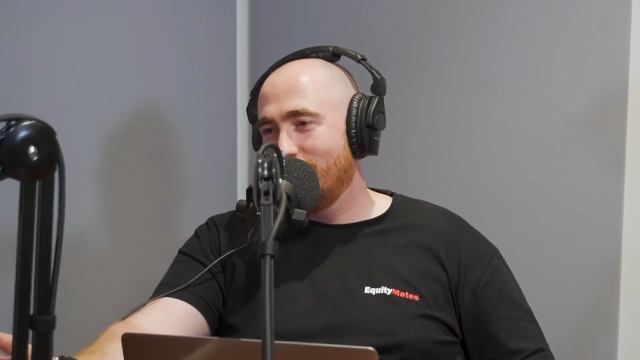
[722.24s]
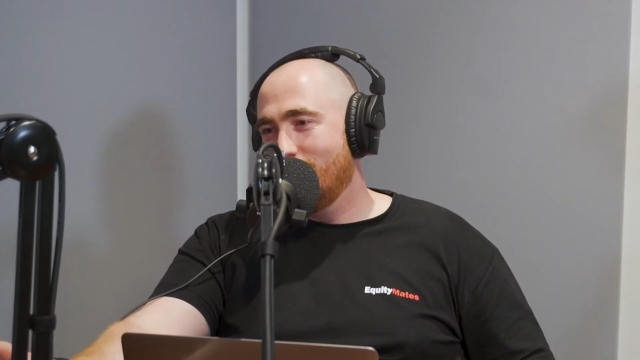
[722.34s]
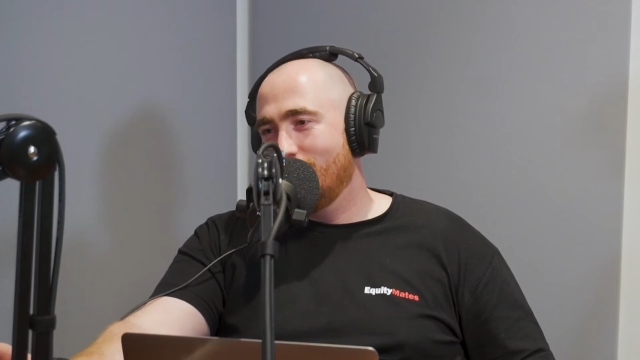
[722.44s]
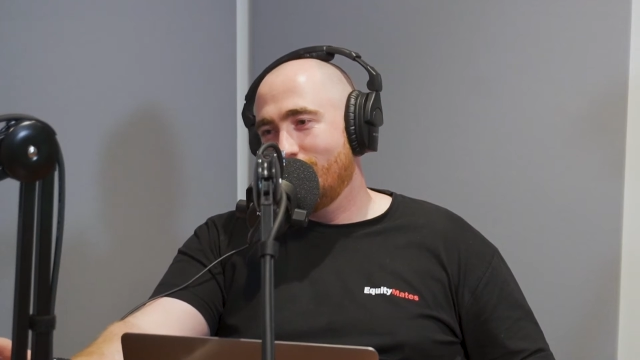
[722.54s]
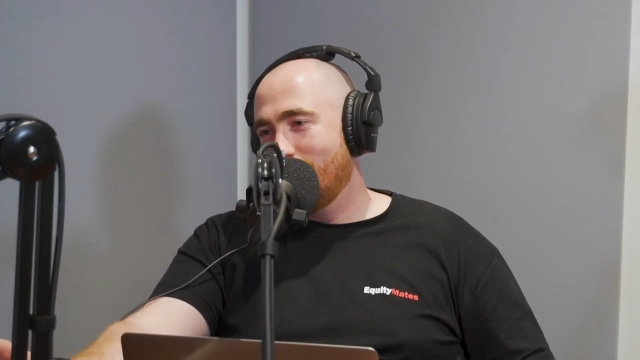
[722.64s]

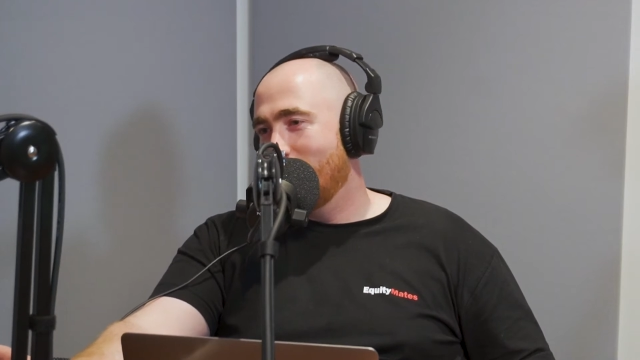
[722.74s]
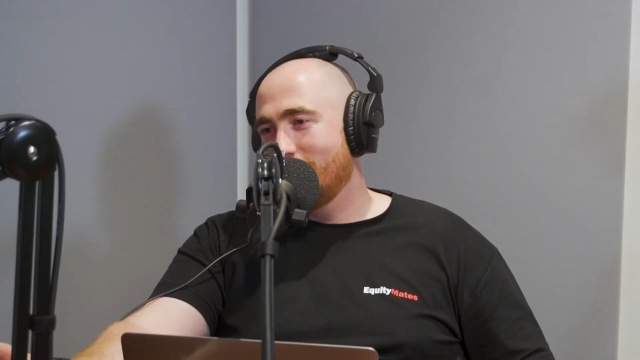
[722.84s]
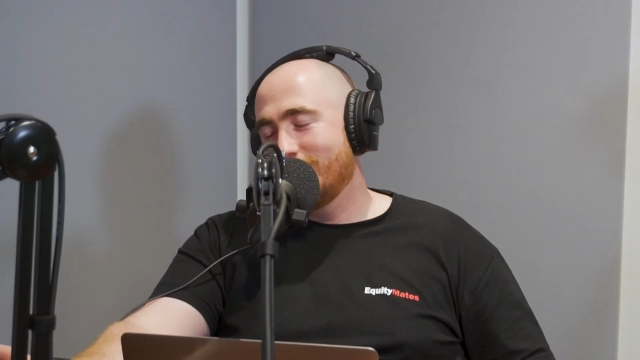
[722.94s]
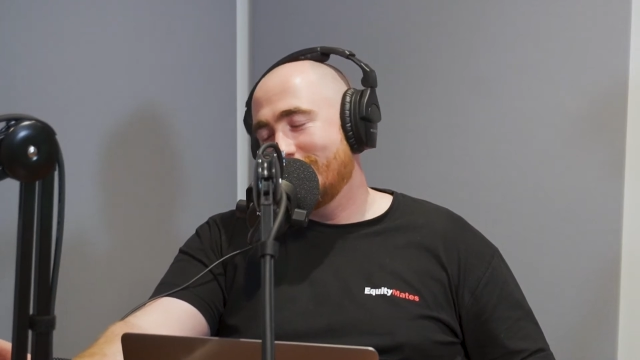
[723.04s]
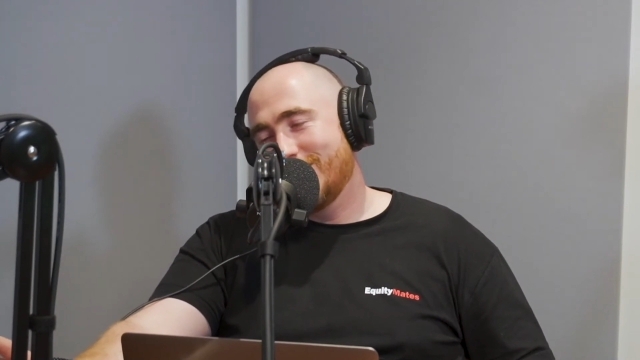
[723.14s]

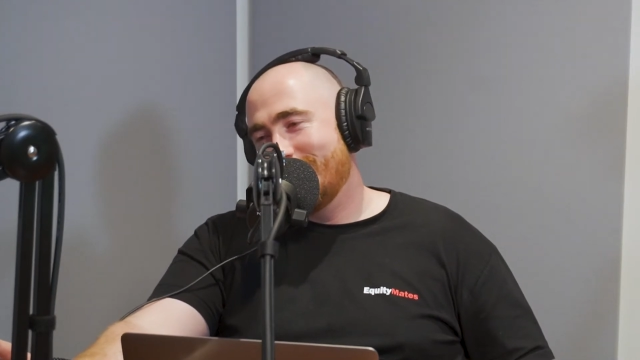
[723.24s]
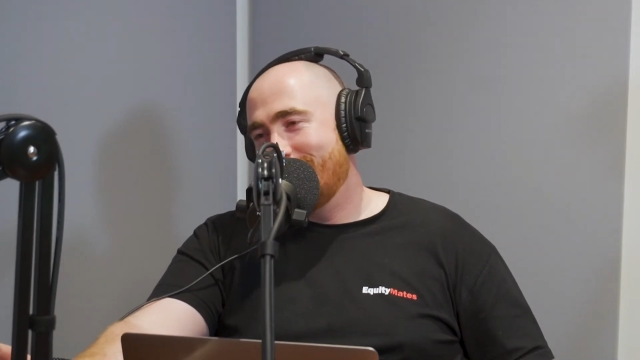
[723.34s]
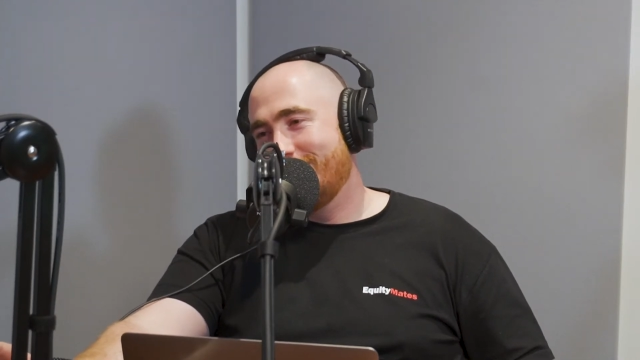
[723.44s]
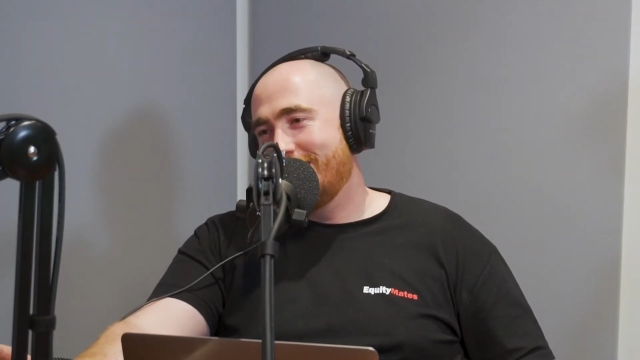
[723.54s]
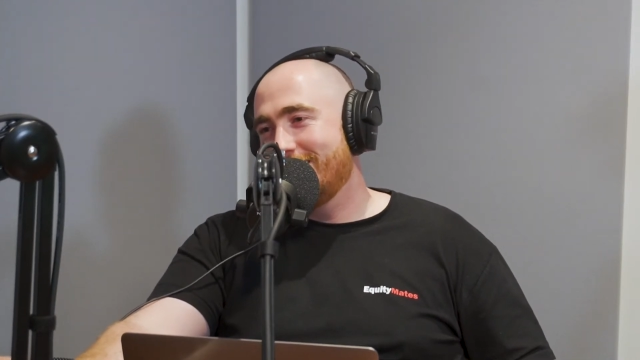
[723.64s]
most of us don't
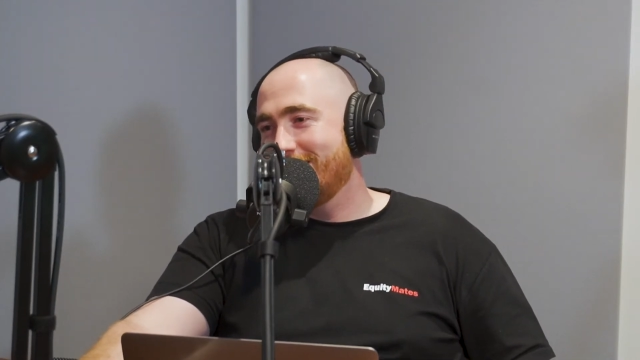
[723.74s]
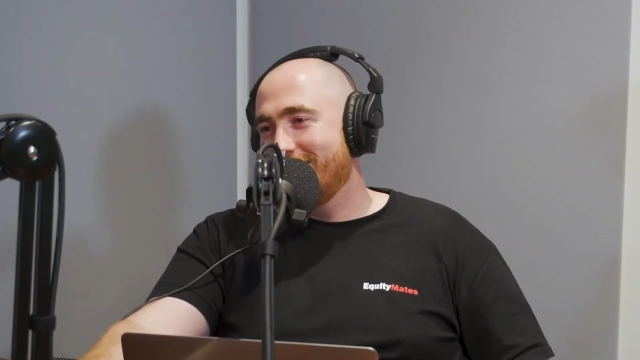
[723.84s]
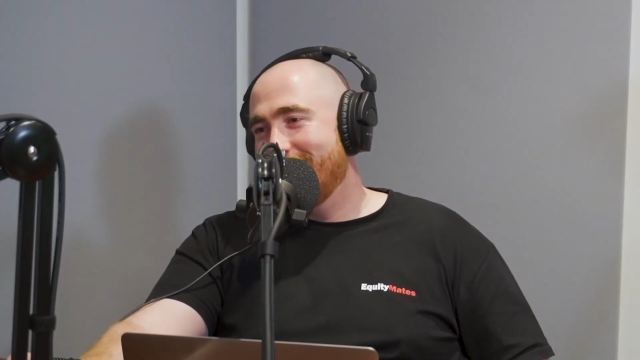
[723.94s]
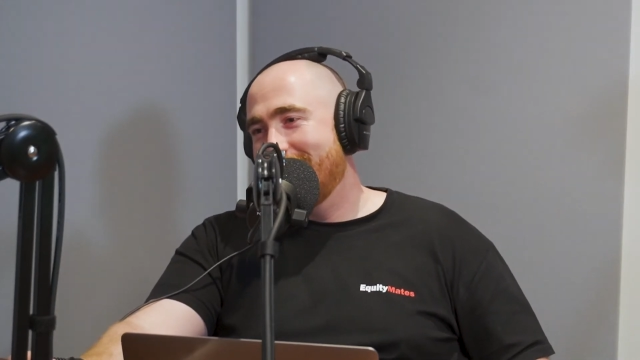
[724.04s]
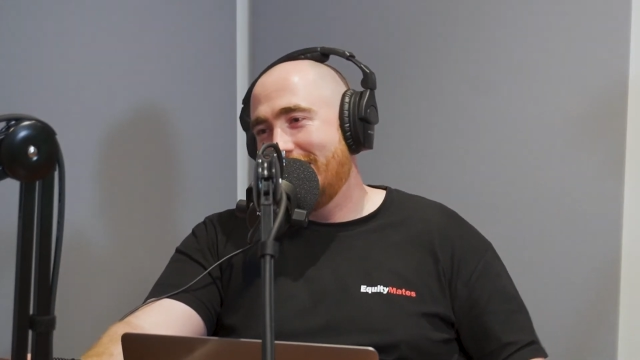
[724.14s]
have
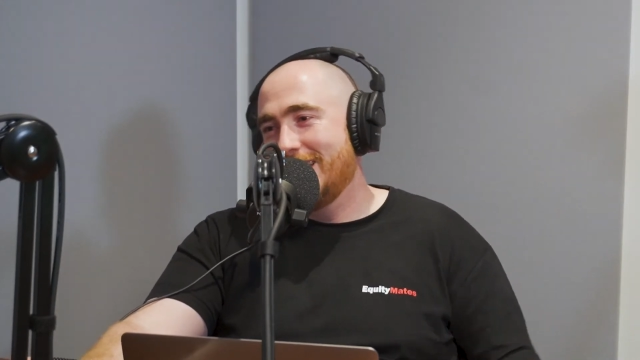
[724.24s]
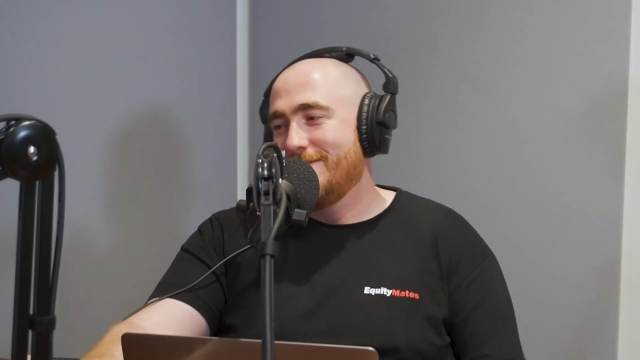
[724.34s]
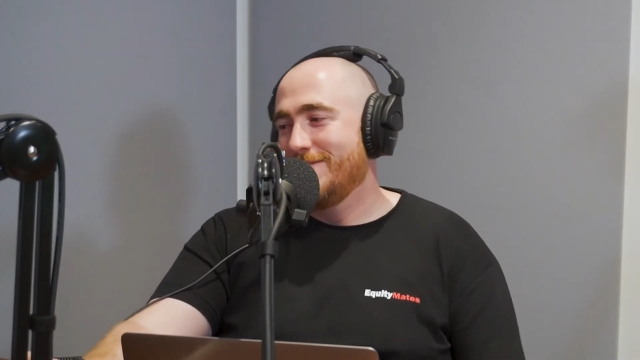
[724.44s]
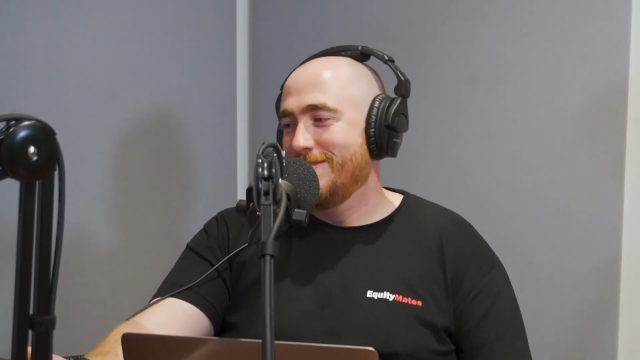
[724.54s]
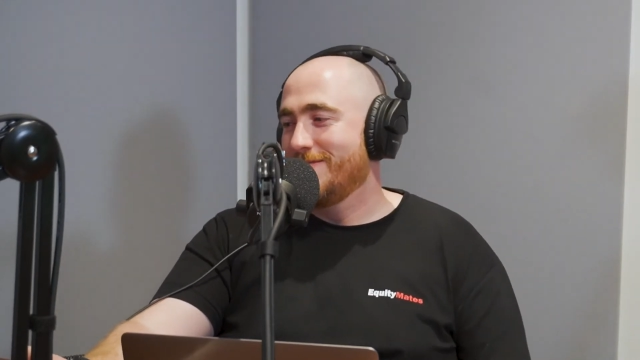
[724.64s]
that
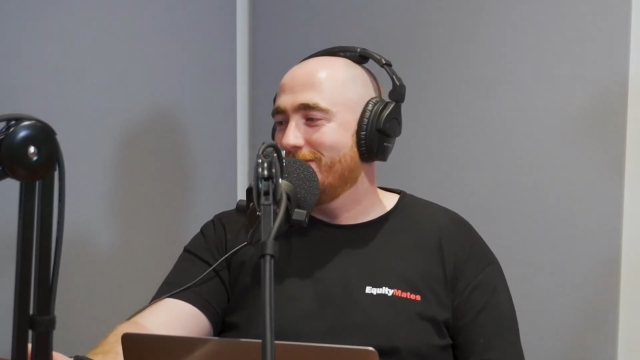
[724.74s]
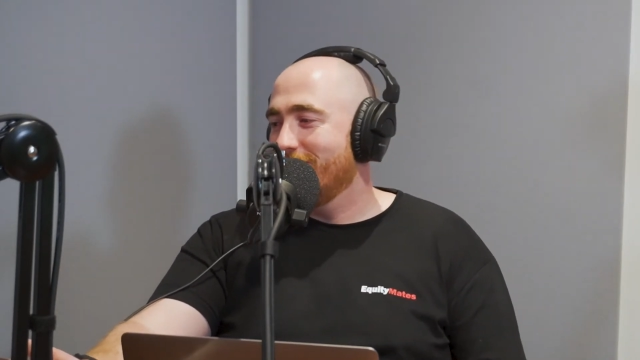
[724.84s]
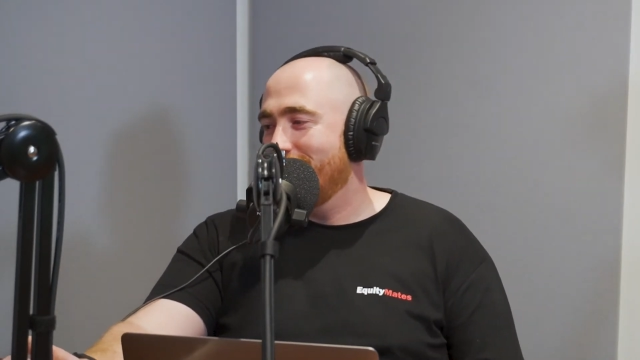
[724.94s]
level of